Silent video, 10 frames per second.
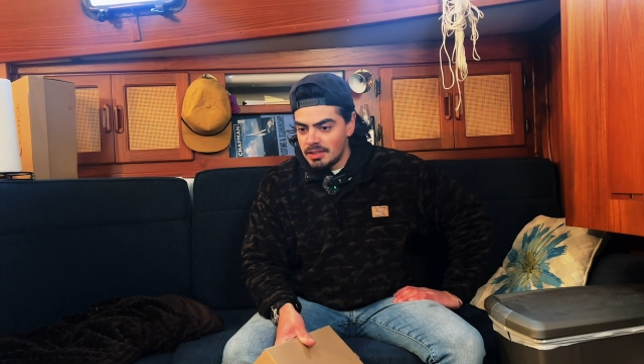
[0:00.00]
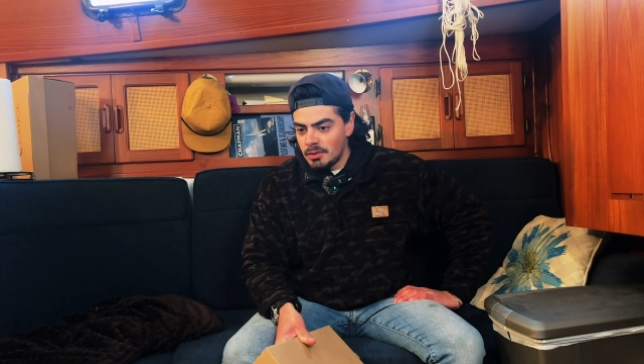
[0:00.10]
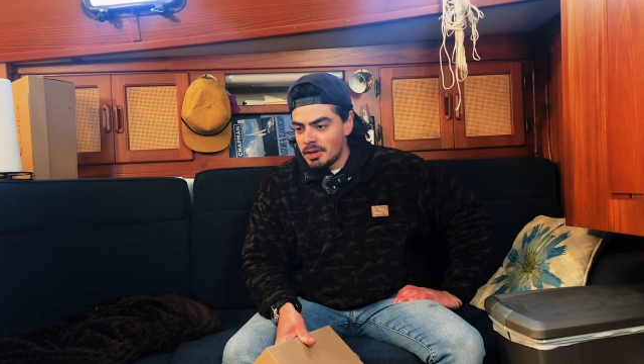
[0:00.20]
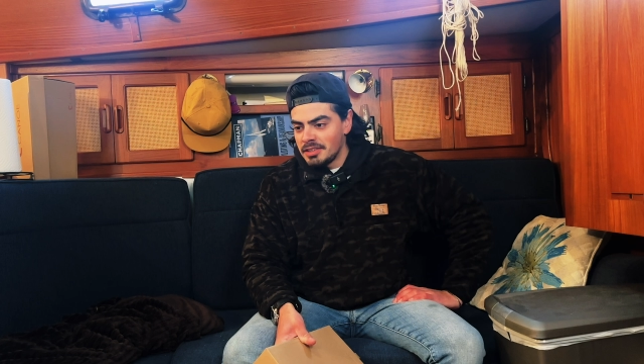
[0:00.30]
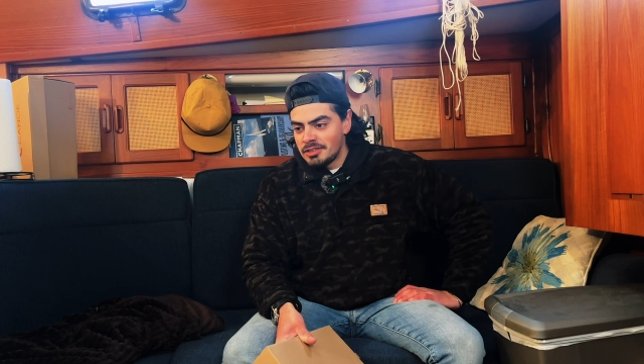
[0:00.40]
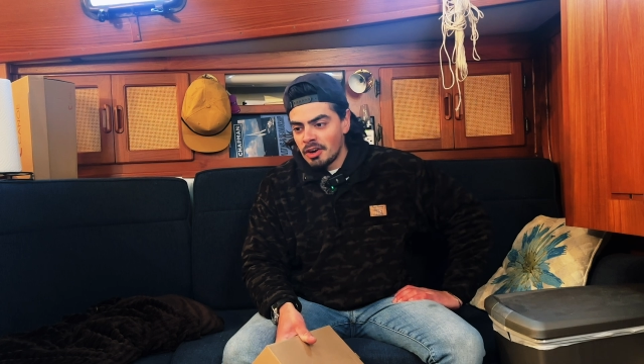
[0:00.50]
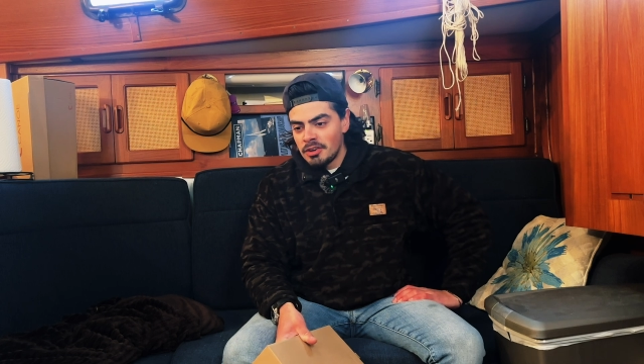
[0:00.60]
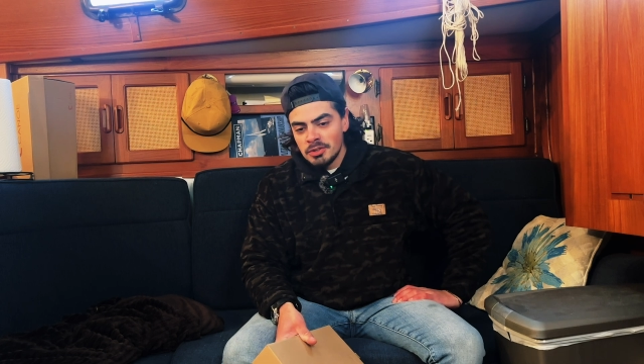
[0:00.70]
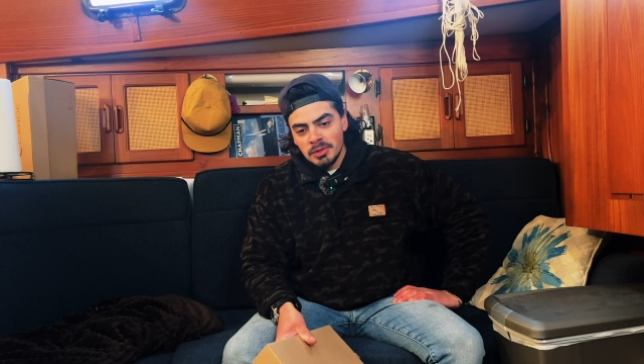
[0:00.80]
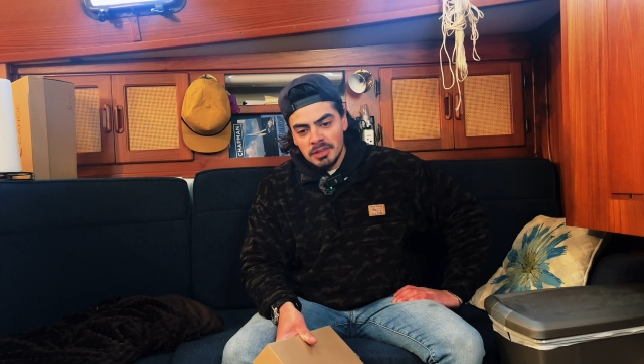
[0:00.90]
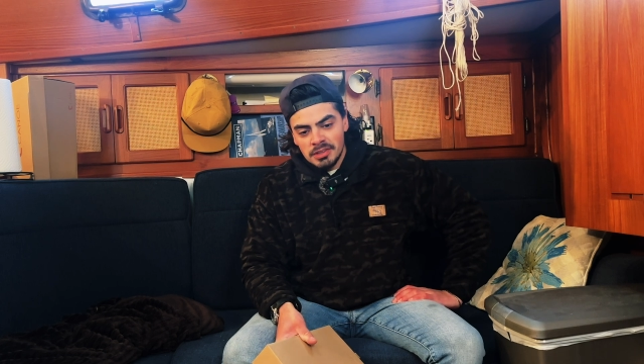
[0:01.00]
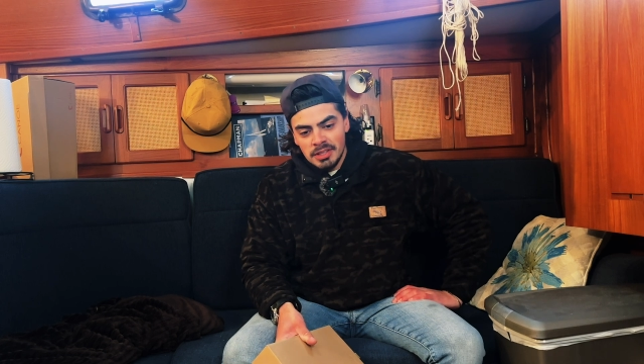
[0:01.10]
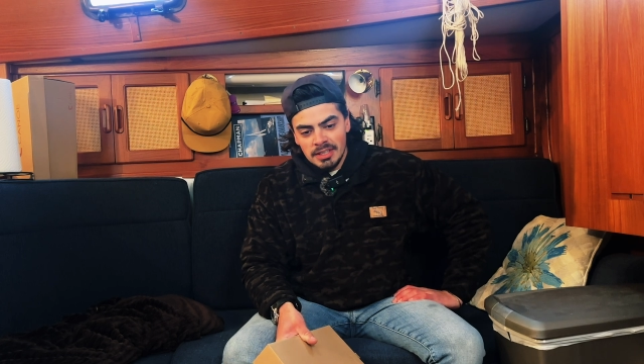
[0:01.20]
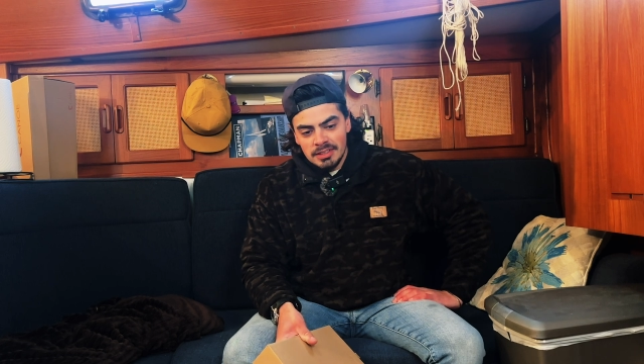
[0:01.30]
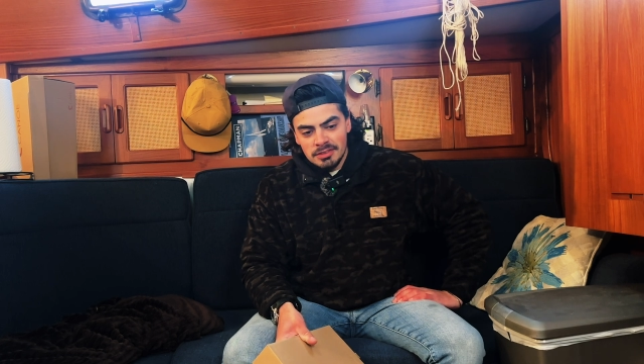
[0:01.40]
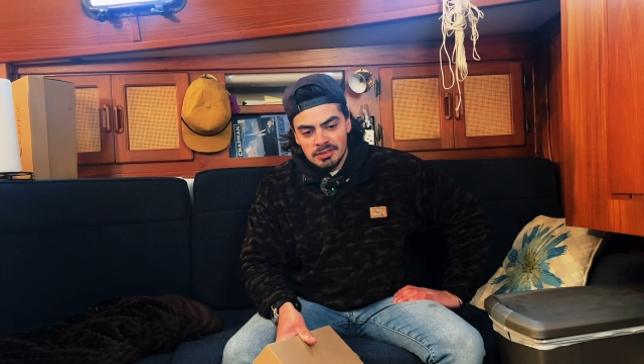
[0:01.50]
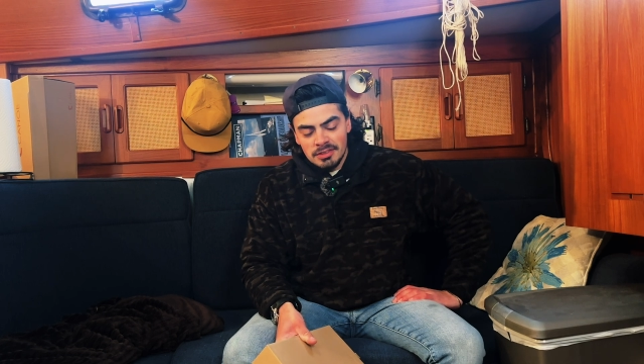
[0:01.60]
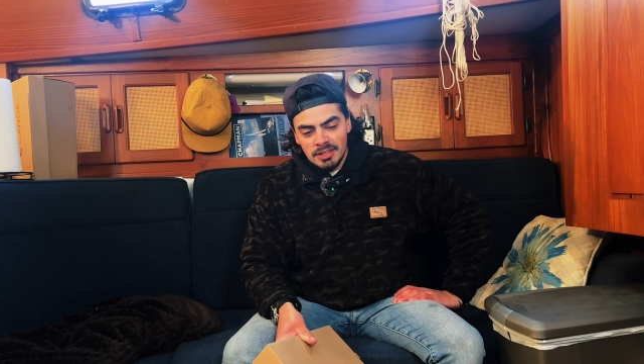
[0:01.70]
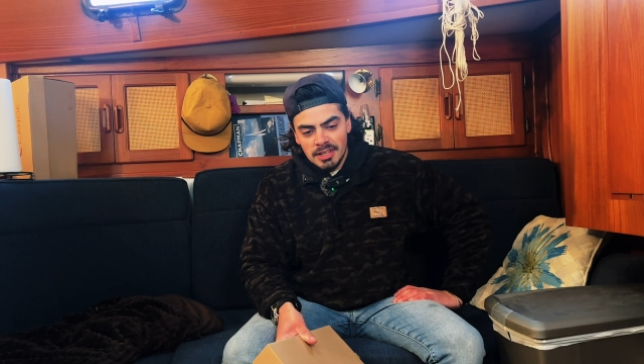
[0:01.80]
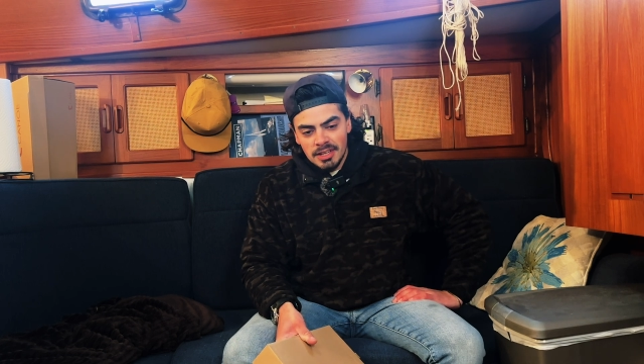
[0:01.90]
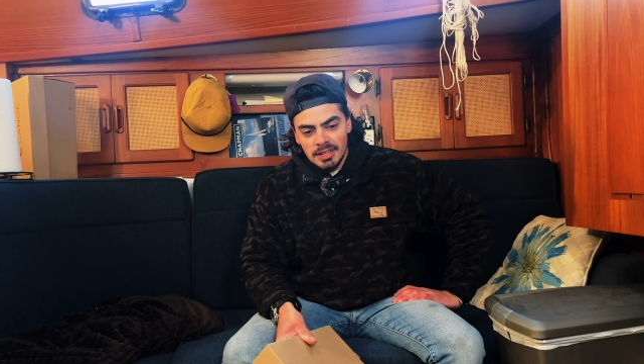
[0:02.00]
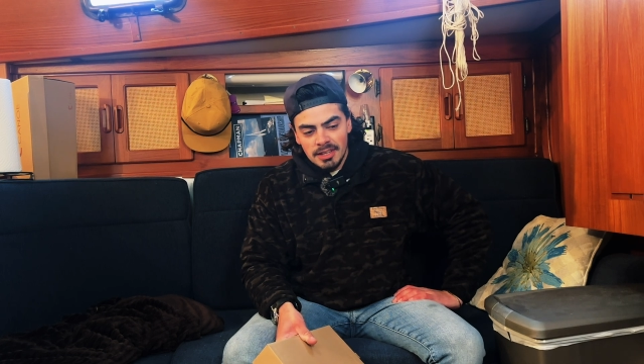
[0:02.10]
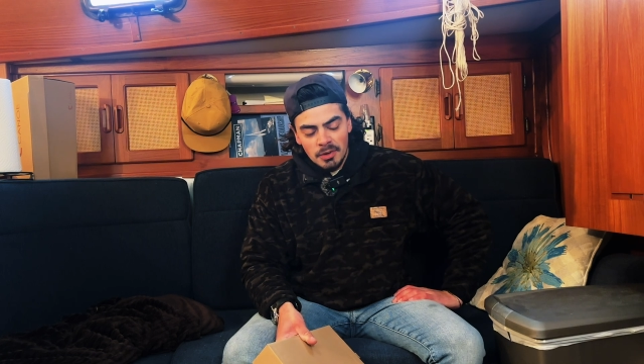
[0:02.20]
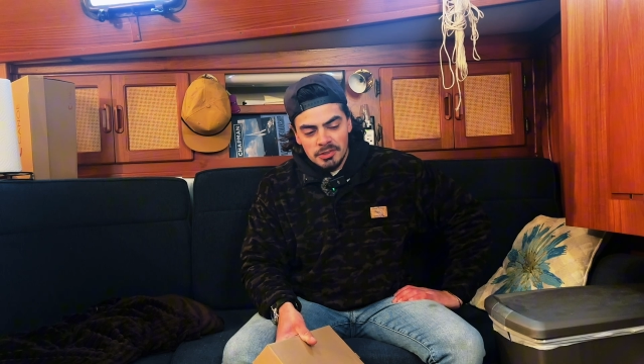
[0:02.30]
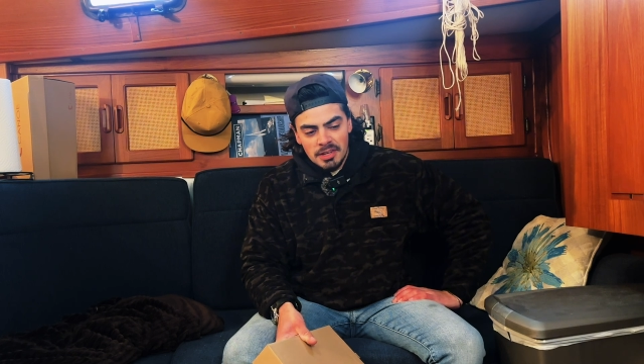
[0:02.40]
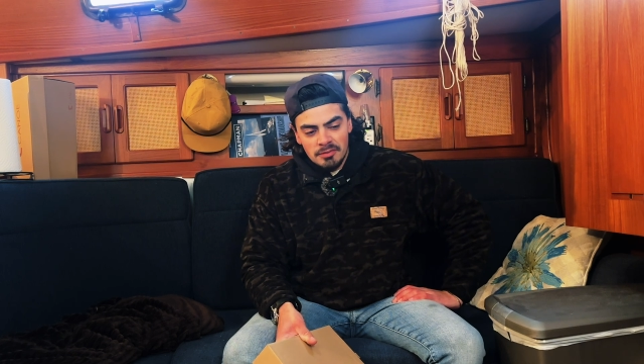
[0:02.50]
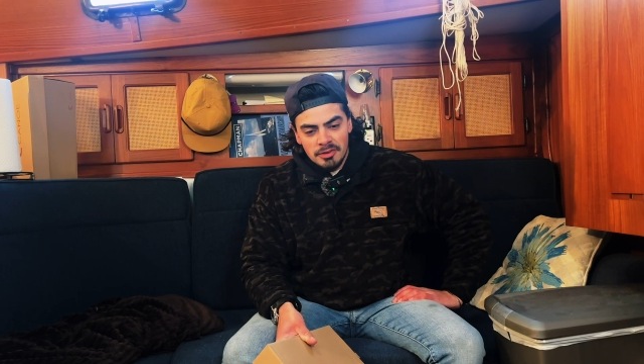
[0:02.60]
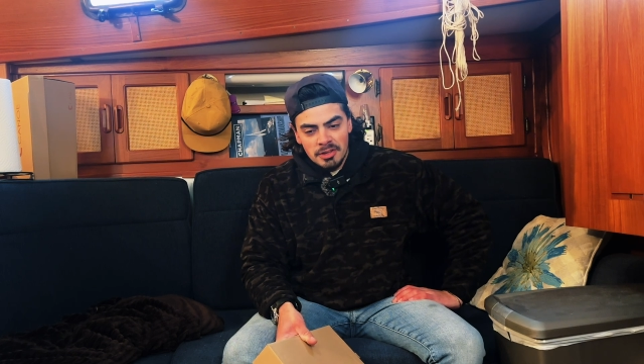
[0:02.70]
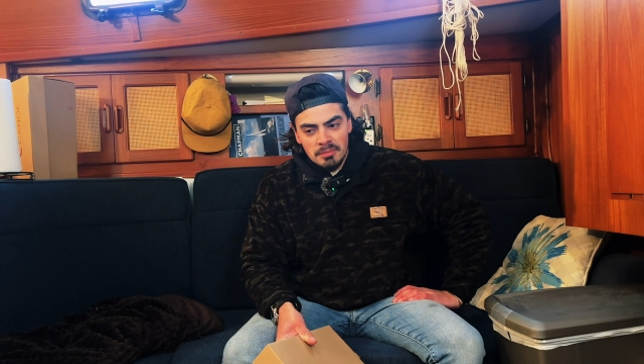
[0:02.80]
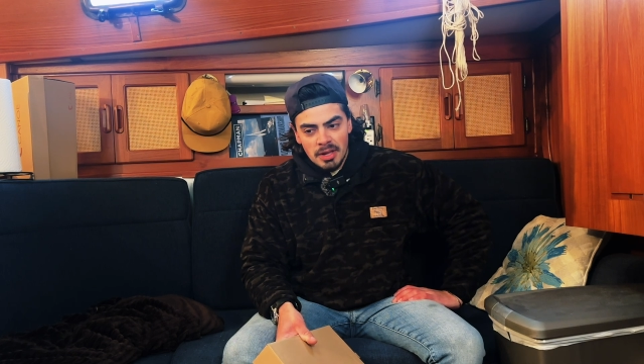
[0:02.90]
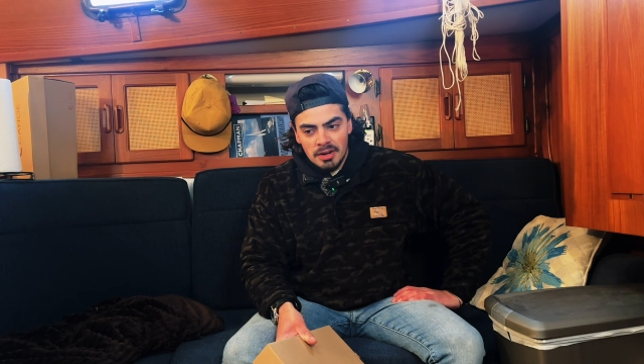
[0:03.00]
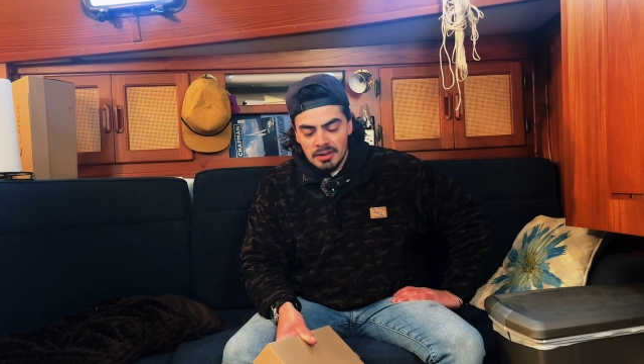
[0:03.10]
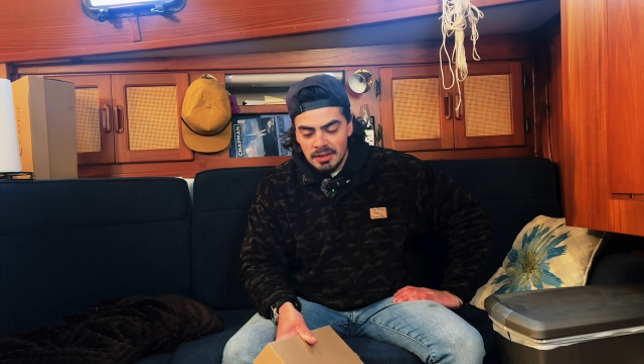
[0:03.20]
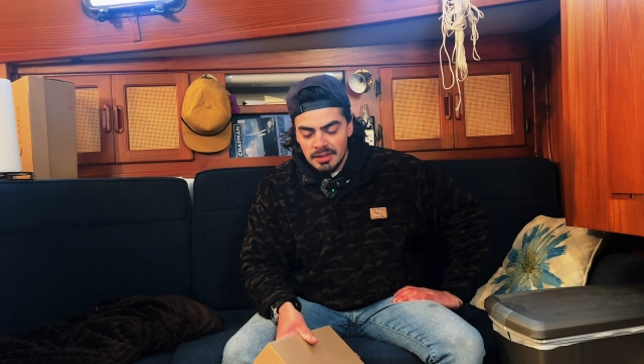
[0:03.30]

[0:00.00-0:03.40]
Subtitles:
and when I start doing the things, I always end up feeling better.